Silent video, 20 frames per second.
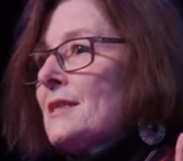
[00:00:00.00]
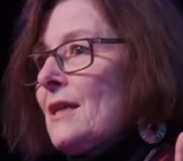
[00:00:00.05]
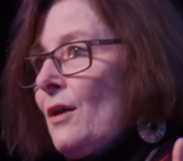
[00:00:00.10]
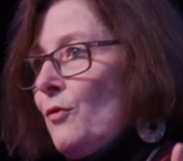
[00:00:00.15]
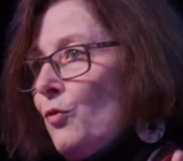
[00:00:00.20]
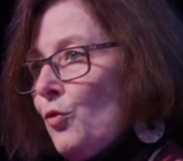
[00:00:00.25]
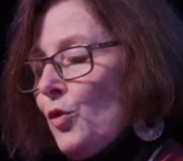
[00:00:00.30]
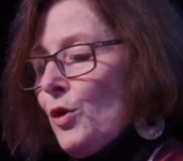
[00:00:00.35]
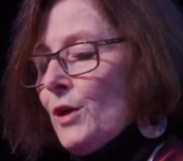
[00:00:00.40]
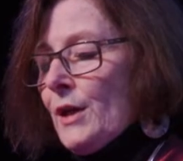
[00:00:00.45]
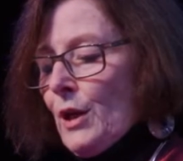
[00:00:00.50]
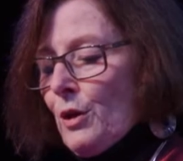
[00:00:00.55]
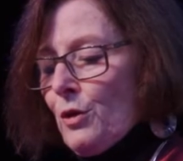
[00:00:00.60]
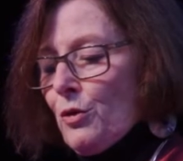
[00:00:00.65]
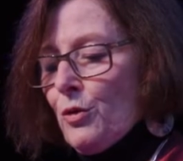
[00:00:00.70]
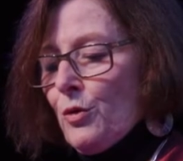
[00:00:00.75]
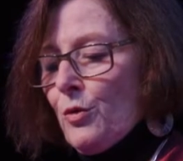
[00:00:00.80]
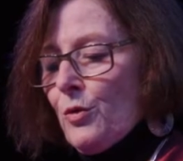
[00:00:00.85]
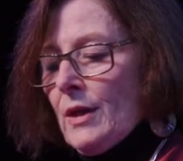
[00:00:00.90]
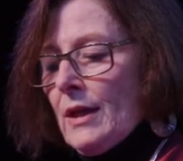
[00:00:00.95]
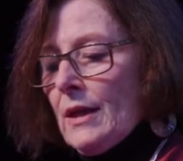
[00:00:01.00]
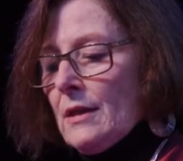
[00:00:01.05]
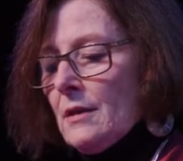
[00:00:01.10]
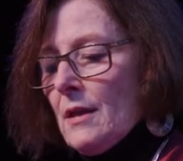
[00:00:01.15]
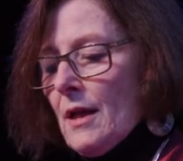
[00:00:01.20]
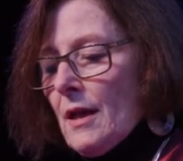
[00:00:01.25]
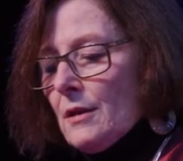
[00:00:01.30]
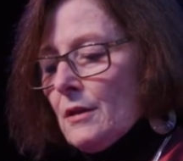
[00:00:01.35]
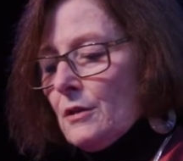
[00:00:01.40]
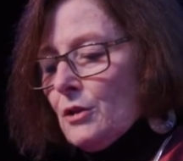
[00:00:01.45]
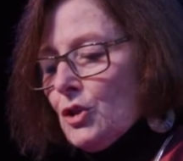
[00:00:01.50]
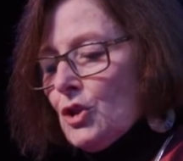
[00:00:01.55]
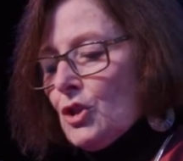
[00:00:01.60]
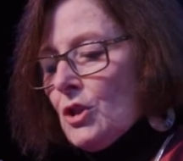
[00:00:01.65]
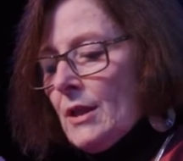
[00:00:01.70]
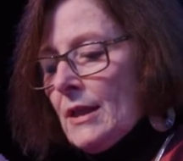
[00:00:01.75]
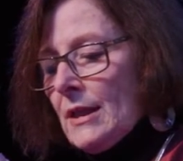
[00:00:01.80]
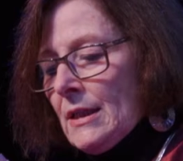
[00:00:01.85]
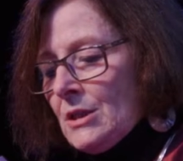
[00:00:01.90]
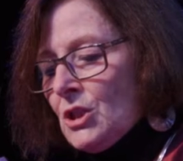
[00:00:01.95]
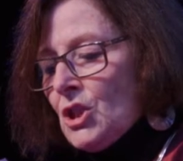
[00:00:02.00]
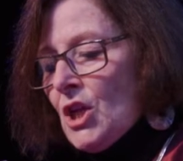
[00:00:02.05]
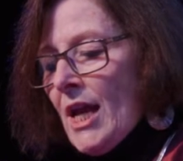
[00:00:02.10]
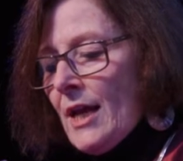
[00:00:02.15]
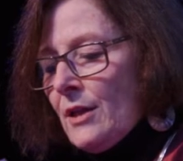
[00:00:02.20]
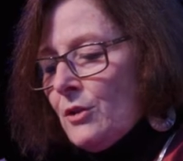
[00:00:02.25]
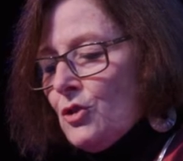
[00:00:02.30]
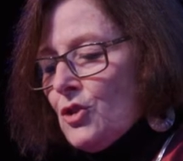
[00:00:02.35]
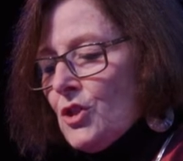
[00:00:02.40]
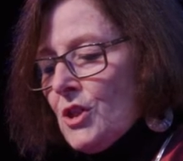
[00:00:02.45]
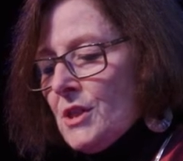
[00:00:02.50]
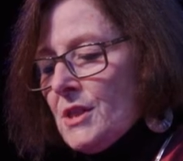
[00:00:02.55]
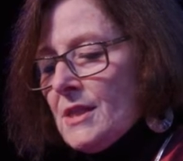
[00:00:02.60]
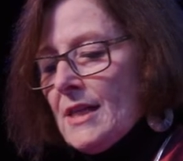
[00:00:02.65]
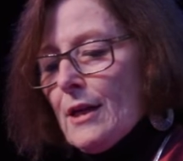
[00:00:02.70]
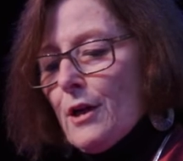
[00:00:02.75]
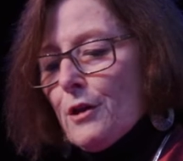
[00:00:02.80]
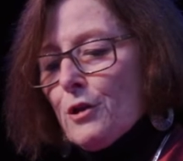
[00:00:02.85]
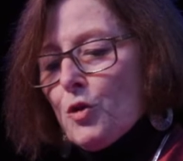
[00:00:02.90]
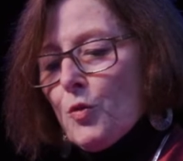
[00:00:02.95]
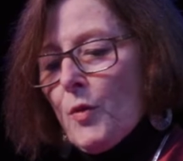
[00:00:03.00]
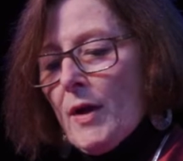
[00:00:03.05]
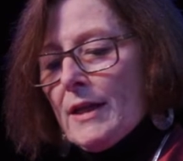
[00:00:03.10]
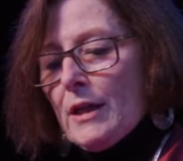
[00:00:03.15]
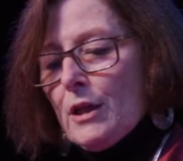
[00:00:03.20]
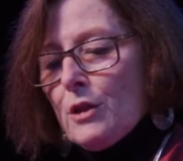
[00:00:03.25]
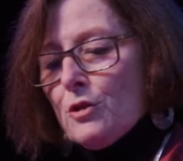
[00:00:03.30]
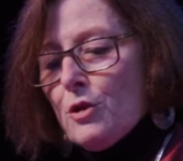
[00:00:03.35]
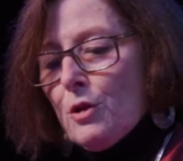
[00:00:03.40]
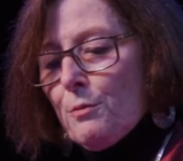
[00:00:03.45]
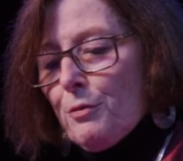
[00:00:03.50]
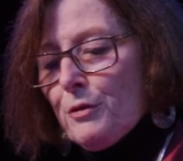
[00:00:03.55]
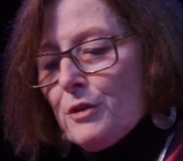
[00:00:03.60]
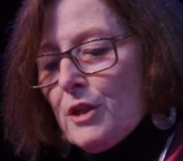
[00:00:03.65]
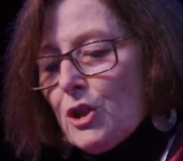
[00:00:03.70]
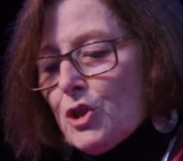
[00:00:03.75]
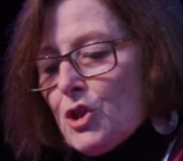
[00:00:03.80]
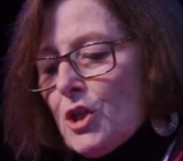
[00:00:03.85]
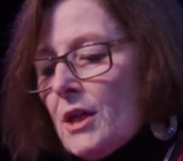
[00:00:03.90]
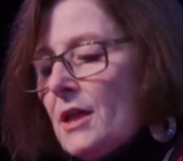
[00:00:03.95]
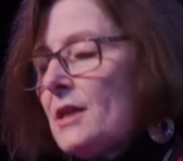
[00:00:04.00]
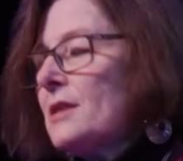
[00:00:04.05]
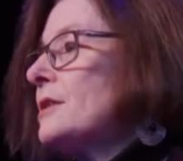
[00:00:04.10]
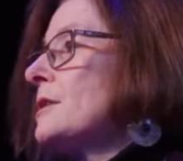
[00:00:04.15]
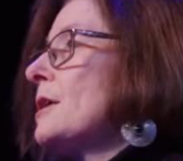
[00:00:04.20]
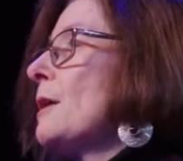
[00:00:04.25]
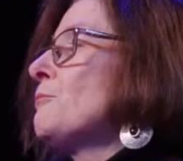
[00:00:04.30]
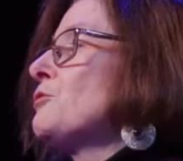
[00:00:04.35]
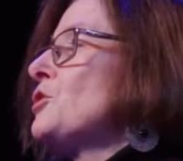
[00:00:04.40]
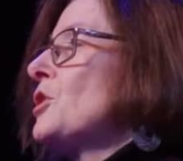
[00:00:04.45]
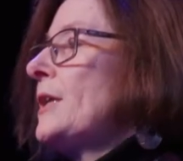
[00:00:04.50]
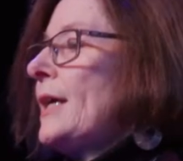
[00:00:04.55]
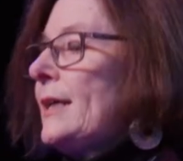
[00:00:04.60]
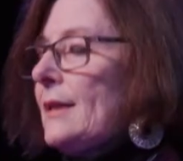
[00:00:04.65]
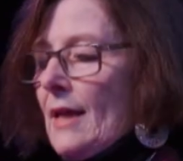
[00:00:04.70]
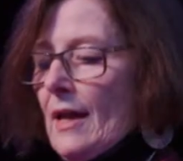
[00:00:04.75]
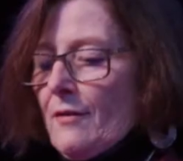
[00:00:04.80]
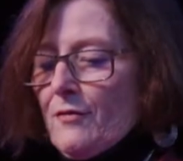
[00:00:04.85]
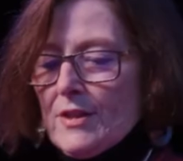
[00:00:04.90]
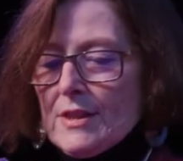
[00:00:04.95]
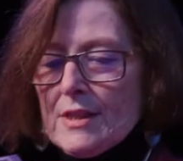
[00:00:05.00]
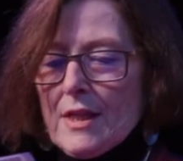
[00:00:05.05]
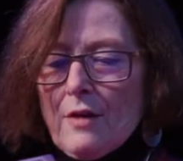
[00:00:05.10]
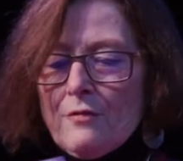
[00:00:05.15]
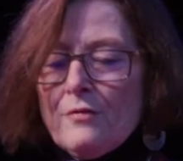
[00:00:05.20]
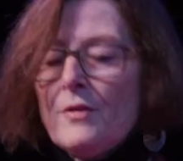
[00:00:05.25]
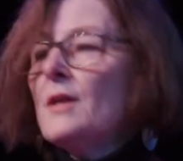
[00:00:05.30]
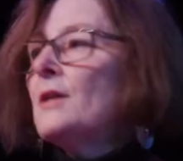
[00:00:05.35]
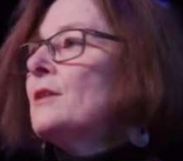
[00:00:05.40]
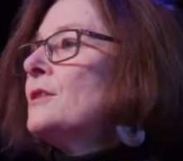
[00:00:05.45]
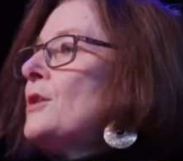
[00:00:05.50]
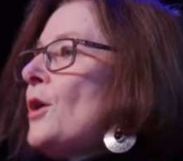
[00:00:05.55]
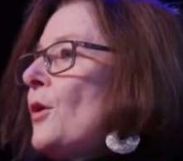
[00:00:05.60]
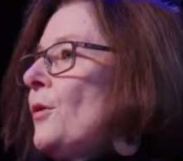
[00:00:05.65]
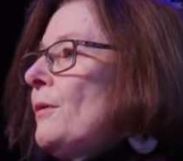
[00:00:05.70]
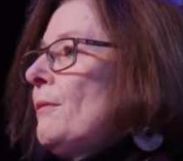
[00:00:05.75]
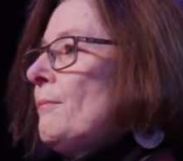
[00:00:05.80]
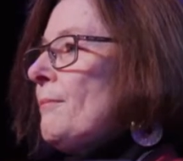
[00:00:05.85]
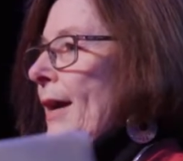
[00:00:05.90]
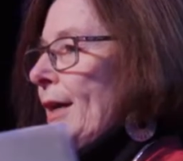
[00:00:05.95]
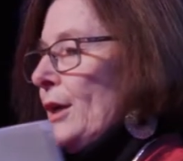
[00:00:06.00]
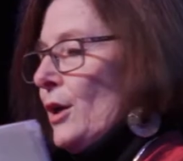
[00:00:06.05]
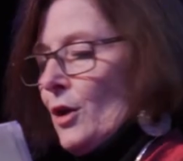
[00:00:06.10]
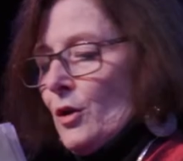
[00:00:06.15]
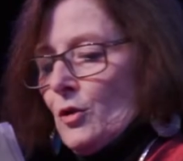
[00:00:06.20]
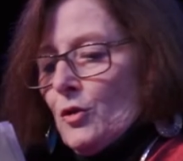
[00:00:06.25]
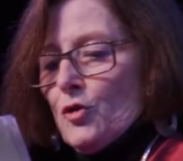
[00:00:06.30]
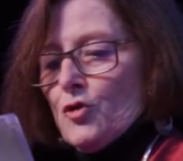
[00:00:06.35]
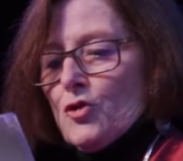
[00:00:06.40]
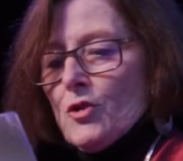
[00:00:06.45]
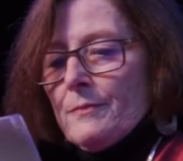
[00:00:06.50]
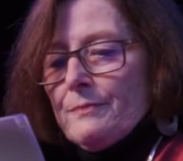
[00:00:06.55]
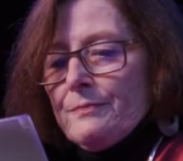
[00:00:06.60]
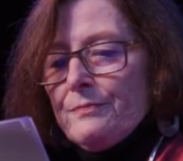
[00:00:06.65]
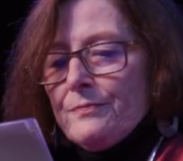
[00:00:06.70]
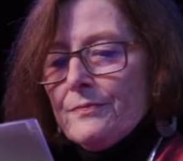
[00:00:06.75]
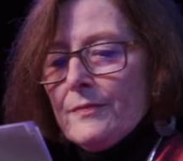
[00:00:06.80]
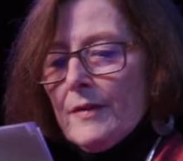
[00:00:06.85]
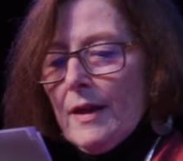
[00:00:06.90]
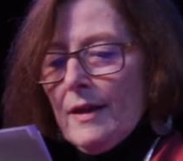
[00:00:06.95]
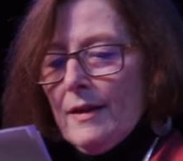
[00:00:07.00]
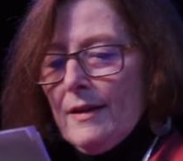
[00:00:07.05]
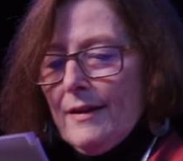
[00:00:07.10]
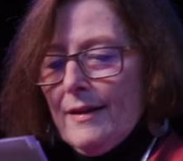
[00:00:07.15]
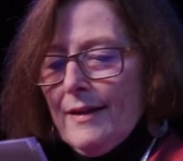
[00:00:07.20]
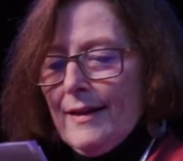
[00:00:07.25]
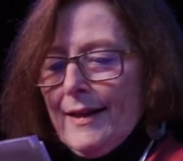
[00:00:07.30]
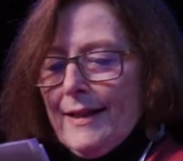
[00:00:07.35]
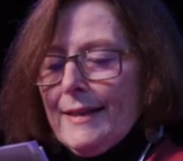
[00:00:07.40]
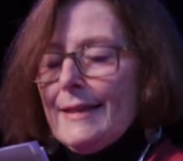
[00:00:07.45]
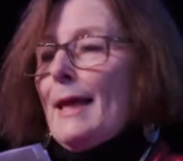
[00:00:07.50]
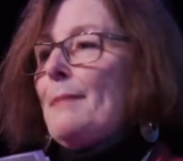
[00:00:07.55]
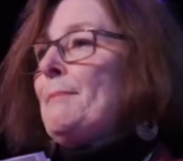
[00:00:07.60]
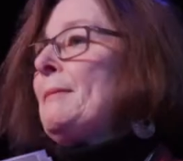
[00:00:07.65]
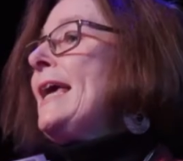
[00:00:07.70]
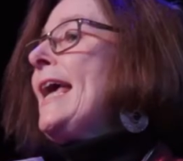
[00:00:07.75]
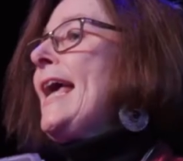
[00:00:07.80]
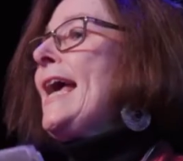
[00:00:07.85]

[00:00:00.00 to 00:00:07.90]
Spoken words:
of working through ecological challenges that are threatening to production, consumption, and life itself. So, my conclusion. Let me